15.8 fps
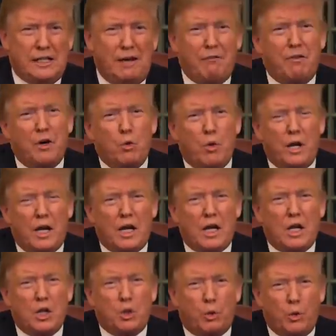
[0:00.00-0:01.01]
Every
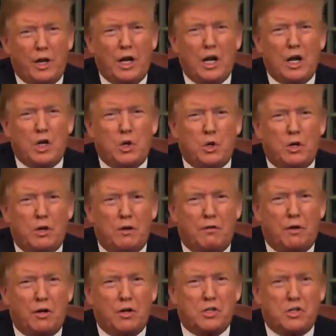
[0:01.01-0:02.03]
week, 300
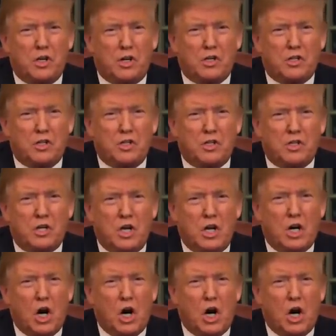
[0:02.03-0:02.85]
of our citizens